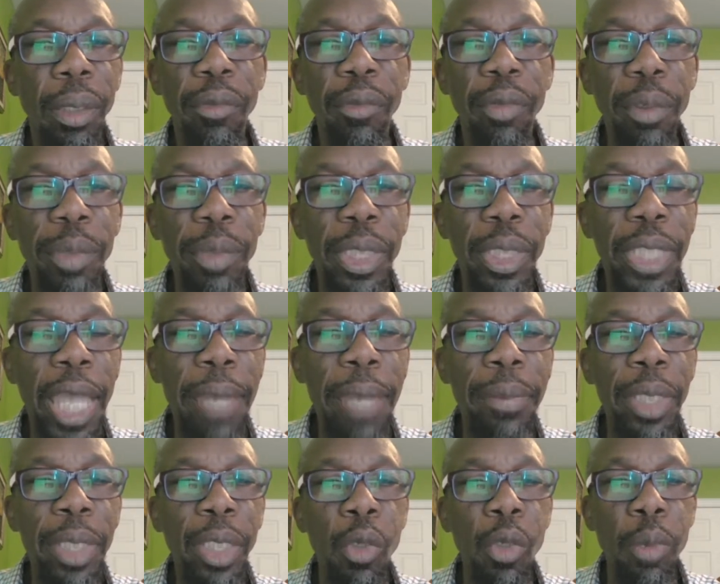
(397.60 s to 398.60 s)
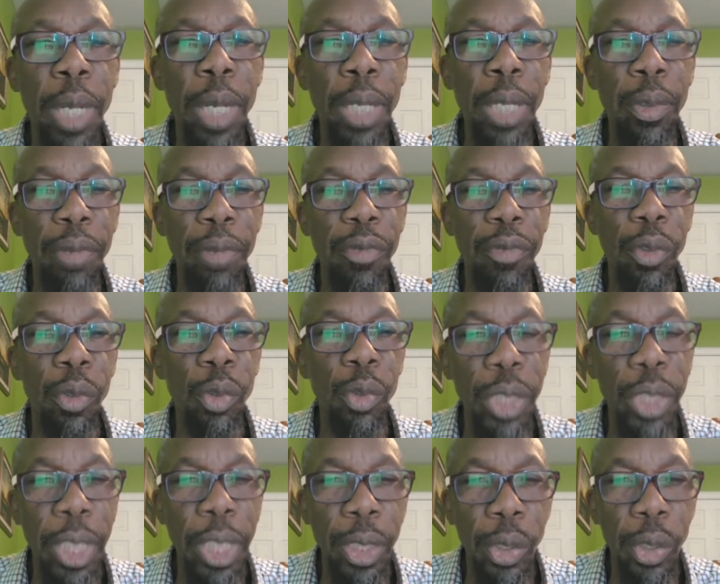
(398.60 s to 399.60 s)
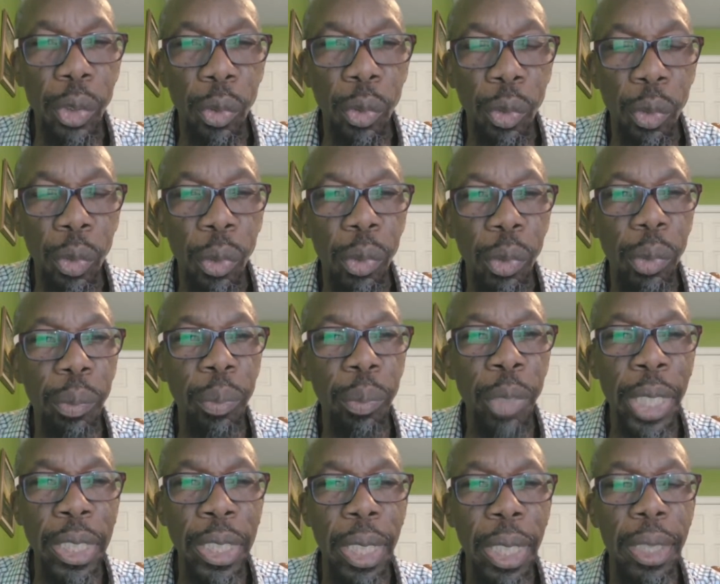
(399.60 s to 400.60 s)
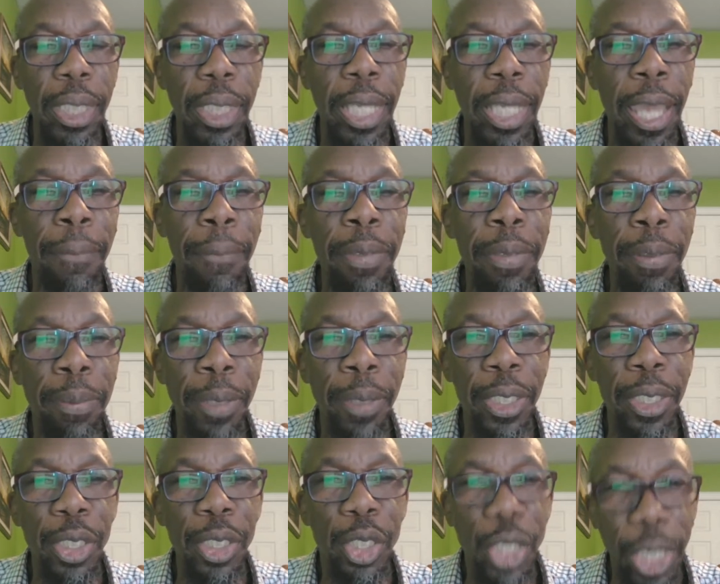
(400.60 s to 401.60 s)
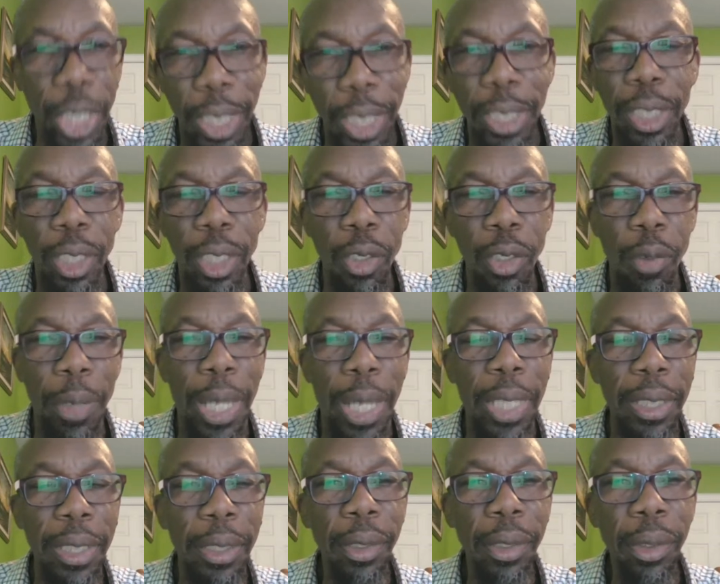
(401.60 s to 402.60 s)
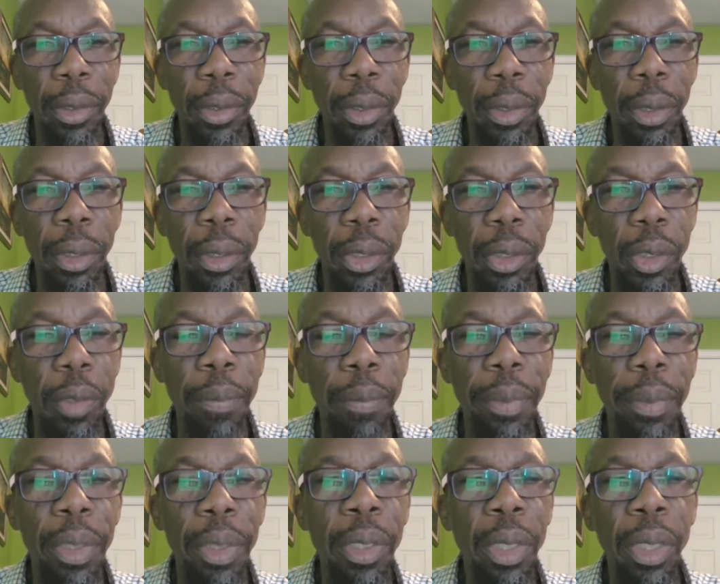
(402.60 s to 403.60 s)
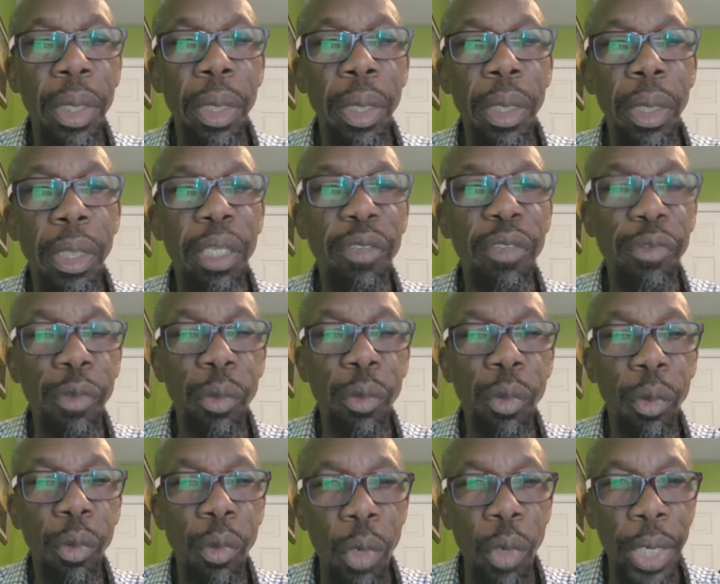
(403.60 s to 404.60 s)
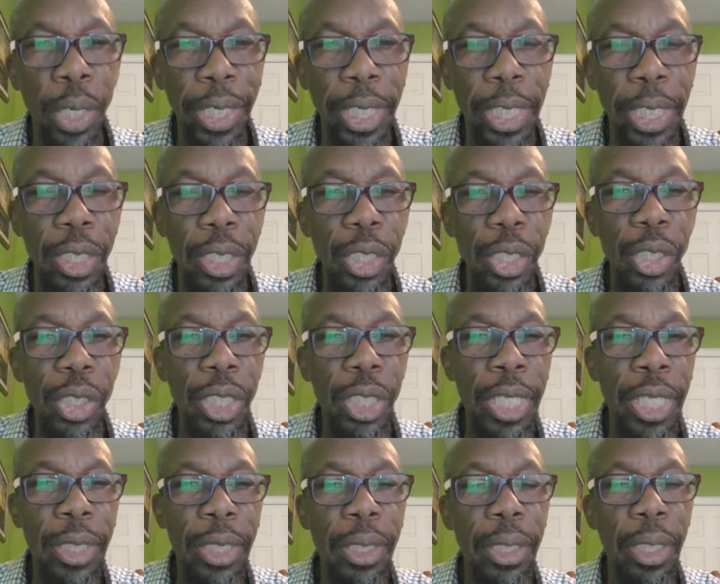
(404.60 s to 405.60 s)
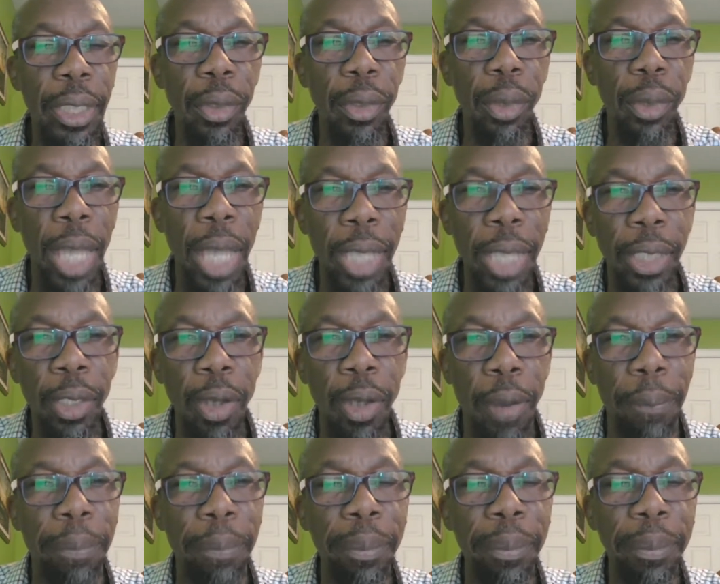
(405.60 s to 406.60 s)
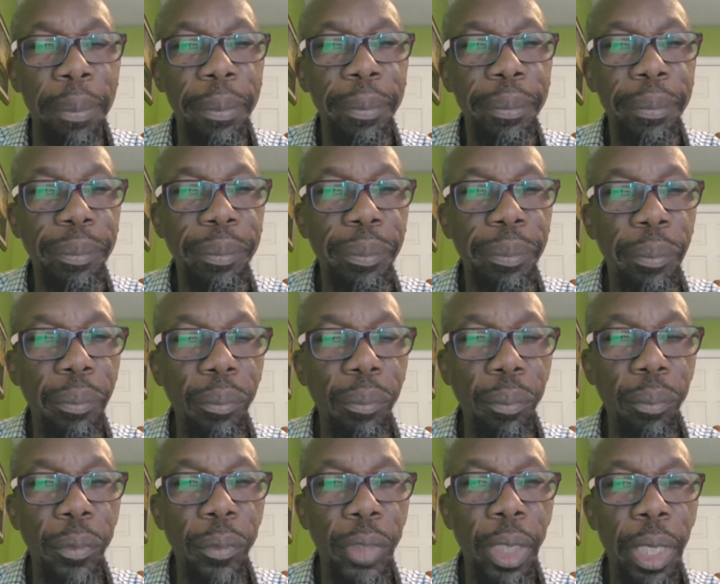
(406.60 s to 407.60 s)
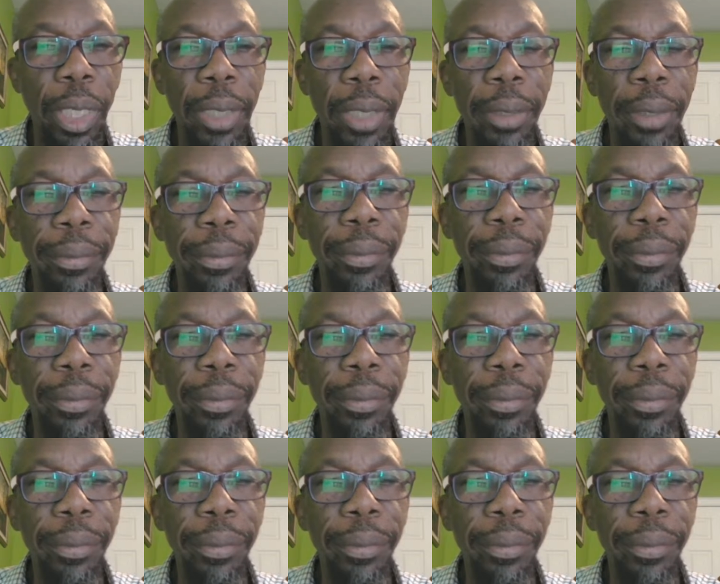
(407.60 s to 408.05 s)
From the time the Cuban Revolution to present, there are people in jail in Cuba. Some, if you go against the state, they will lock you up. Right?